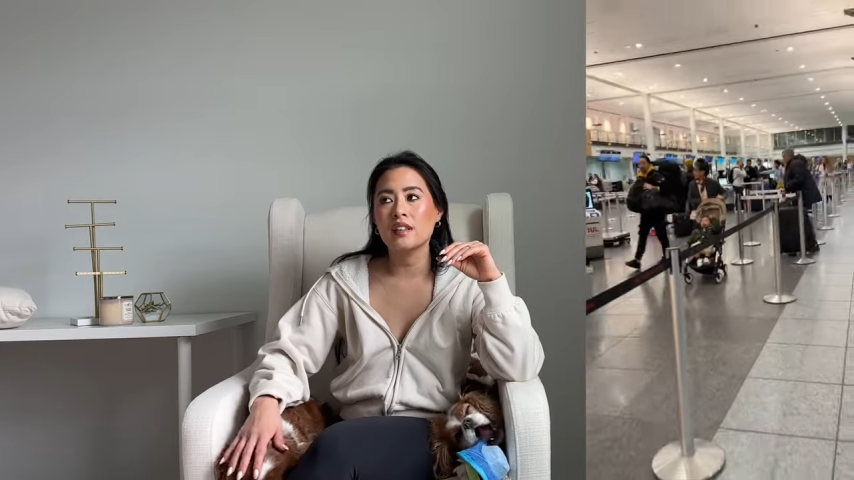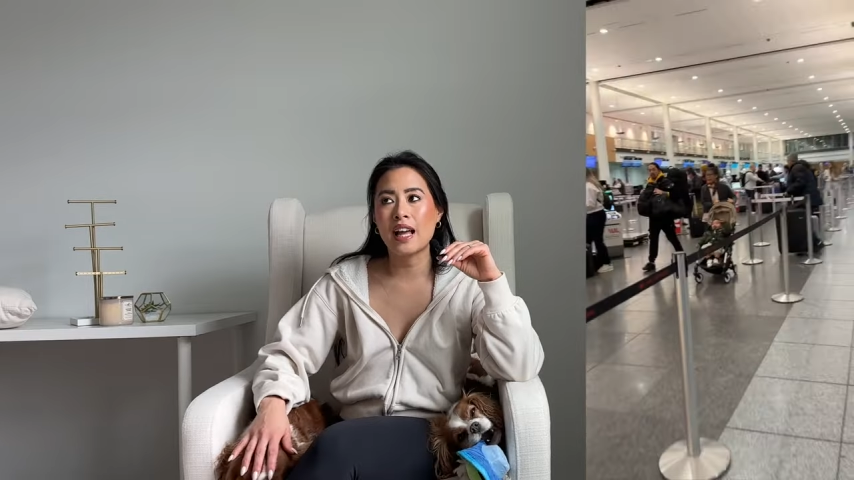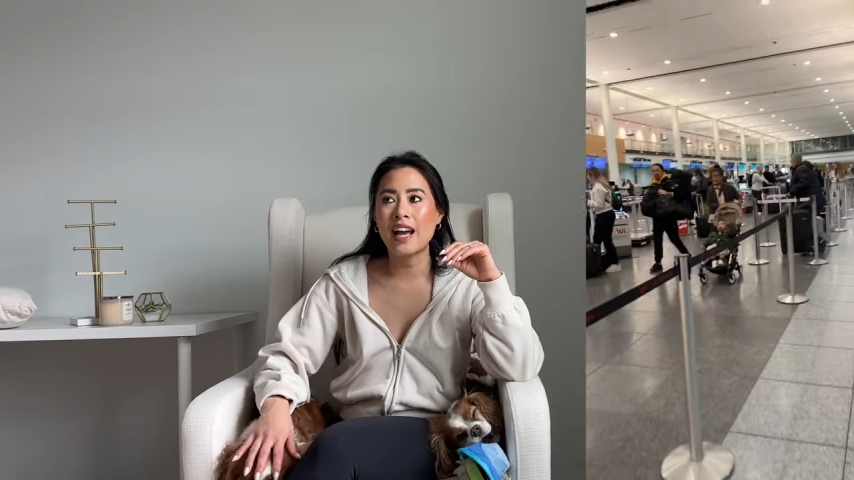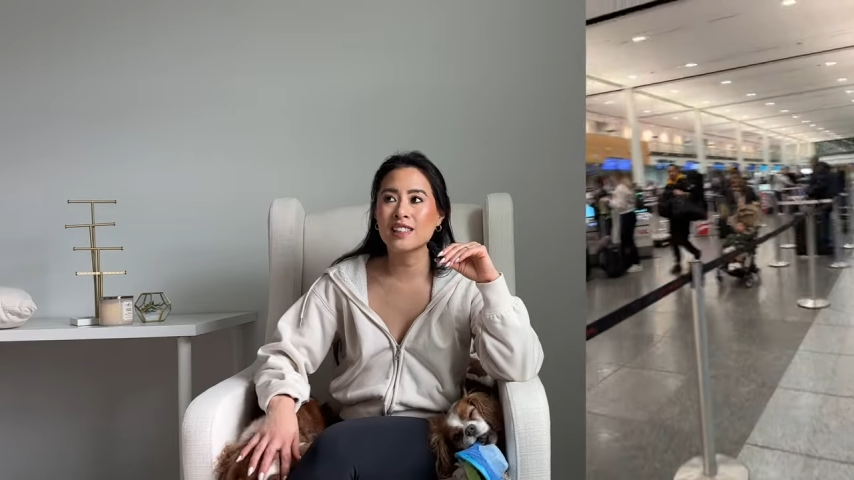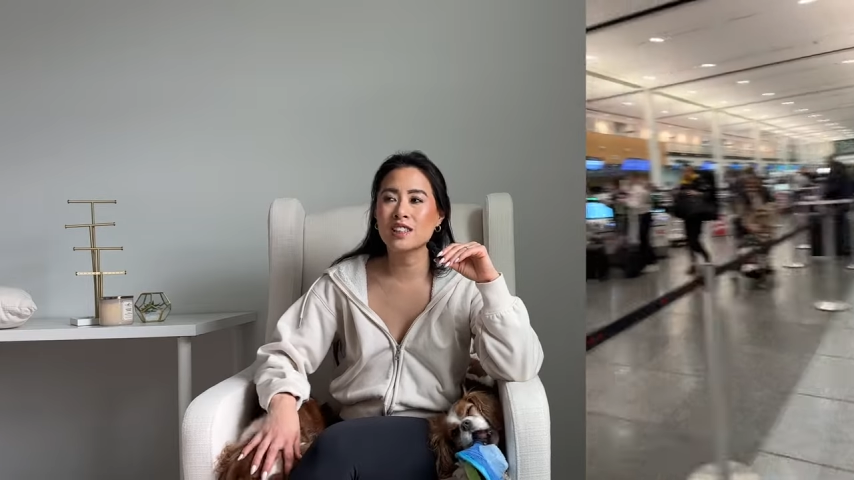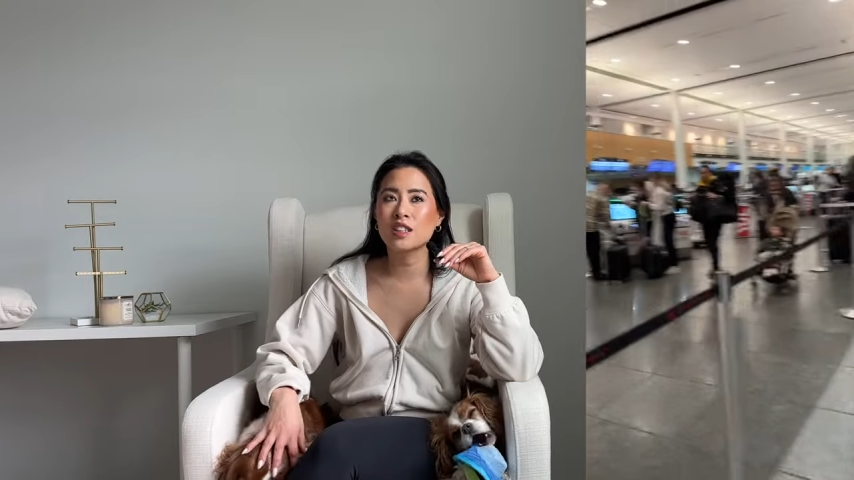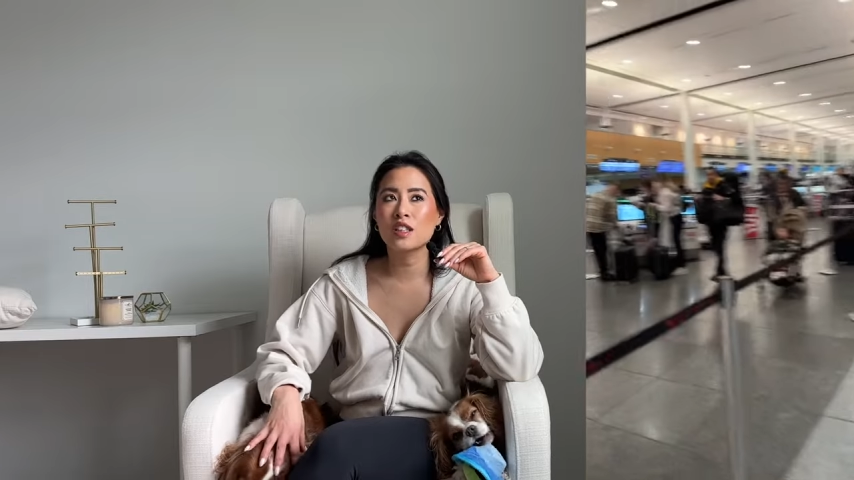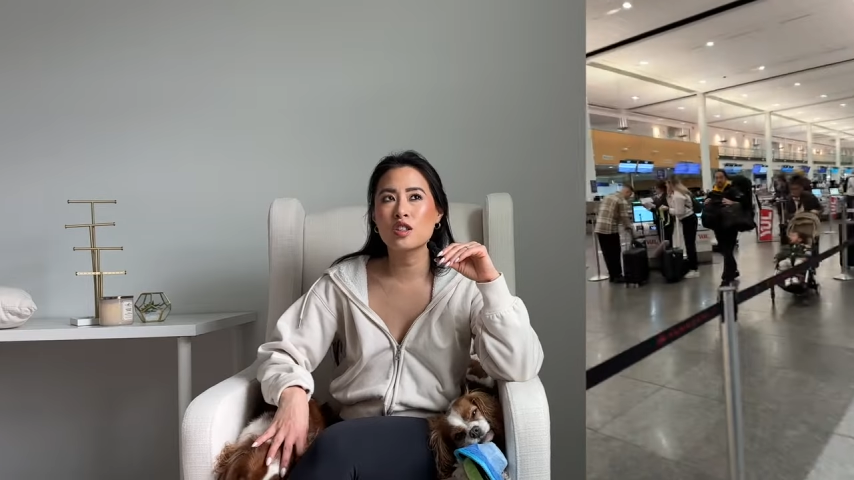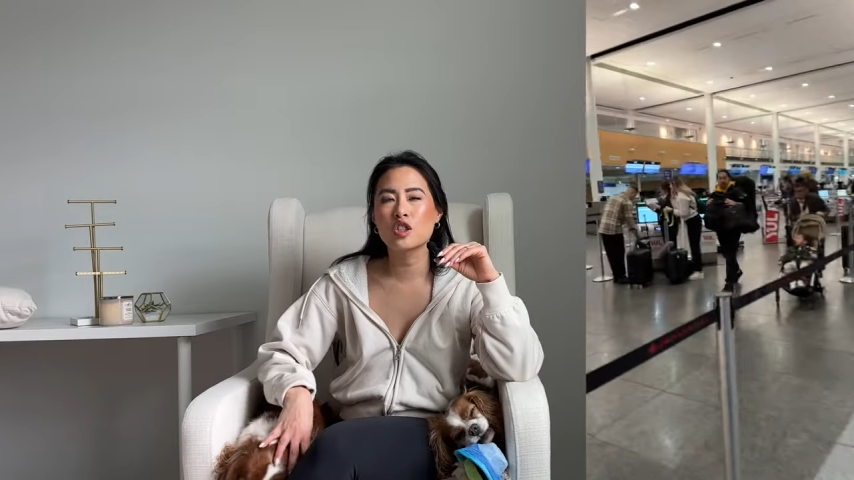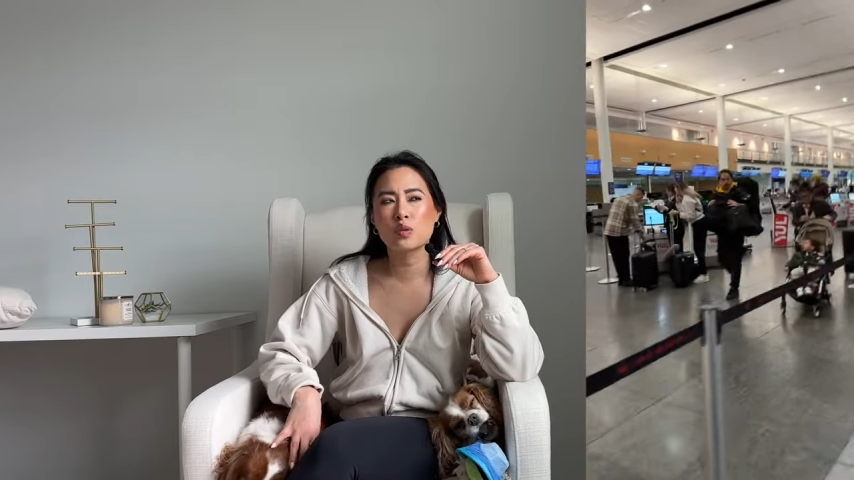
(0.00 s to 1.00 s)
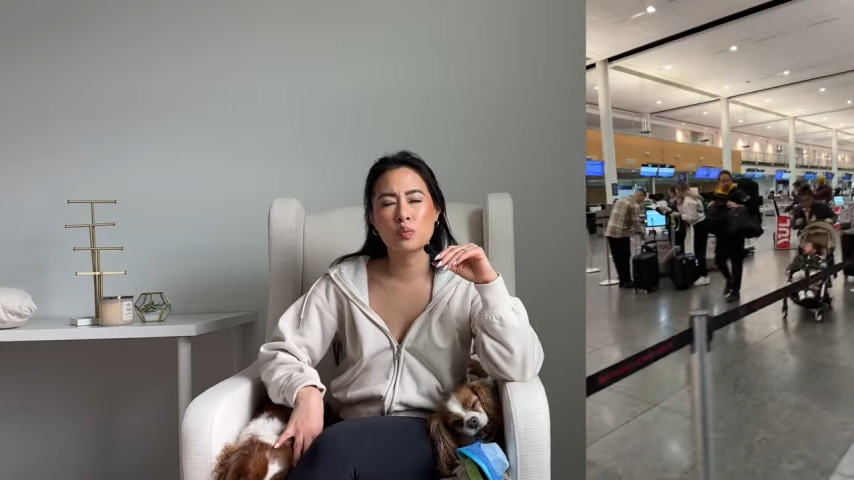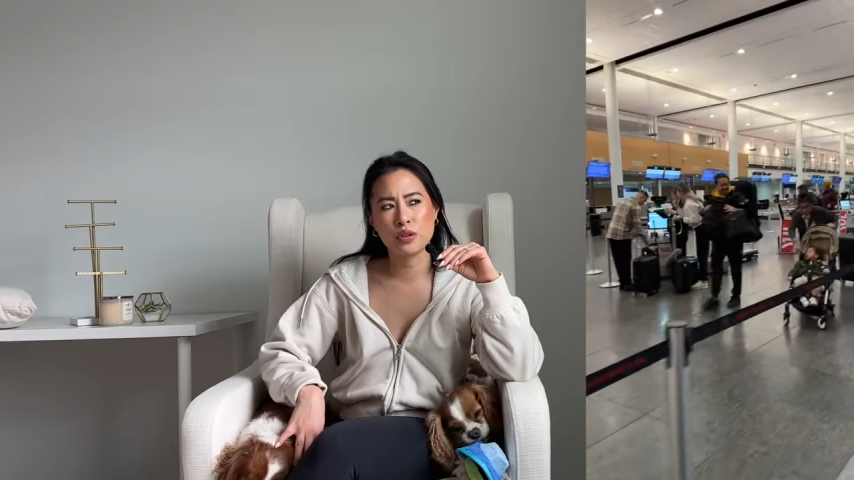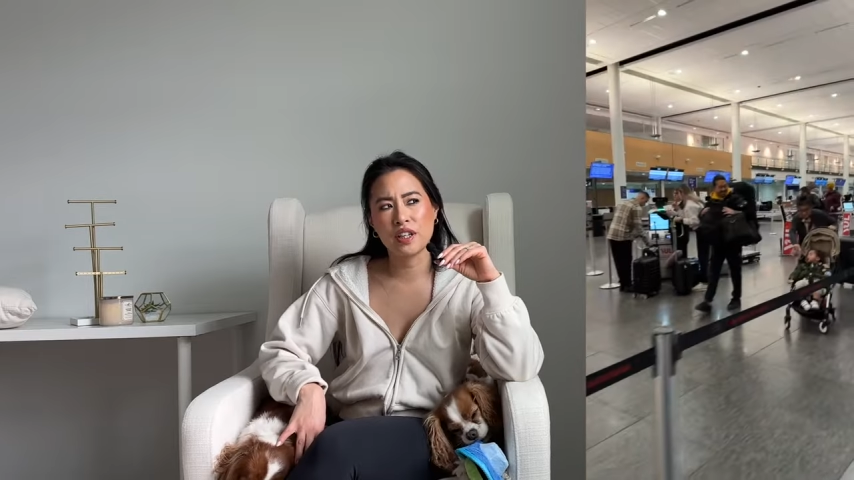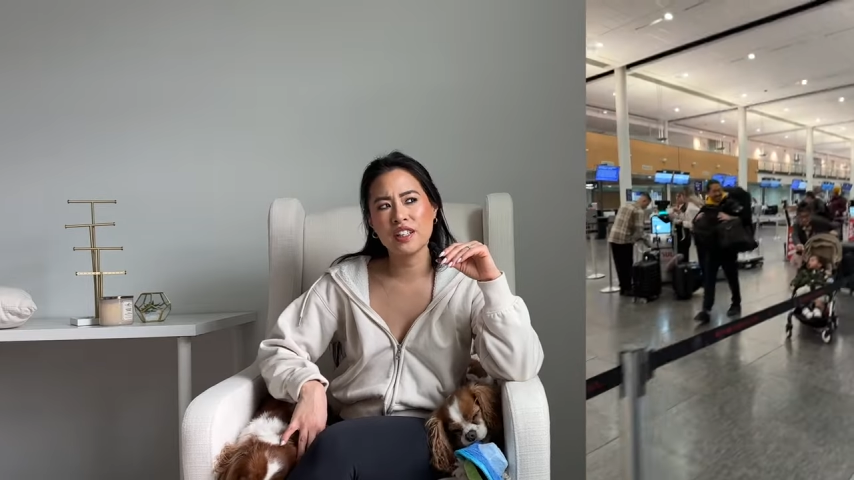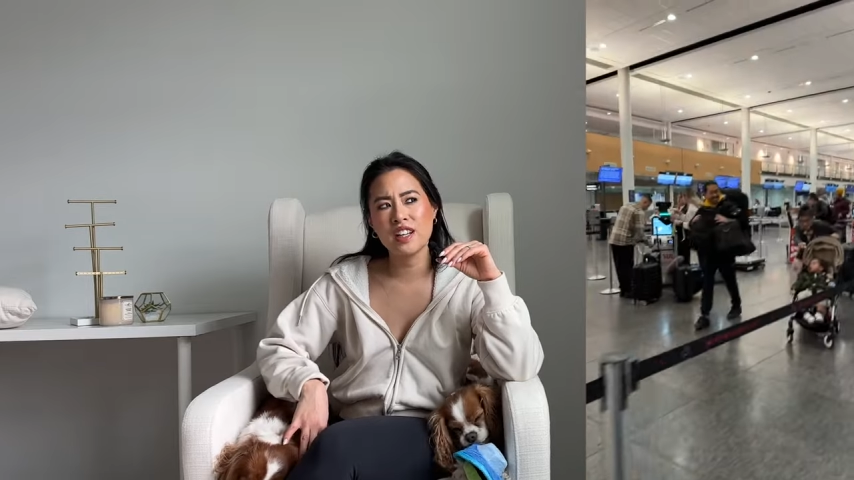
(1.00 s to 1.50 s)
last
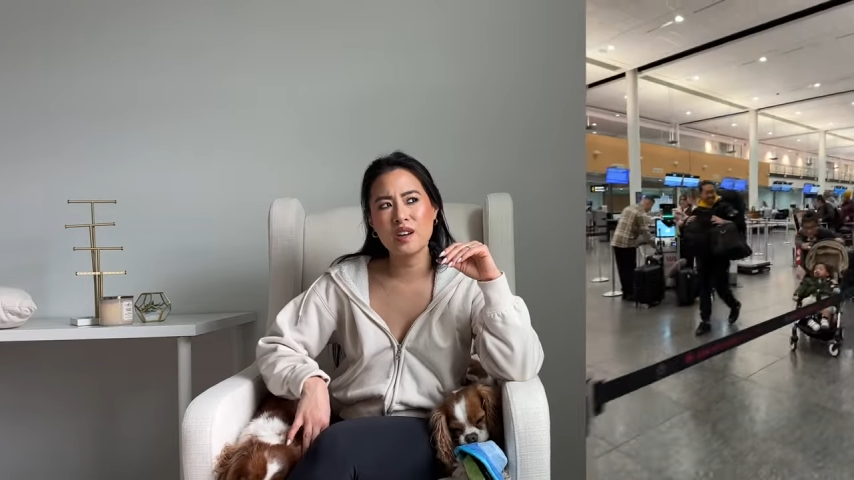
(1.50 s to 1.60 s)
spring,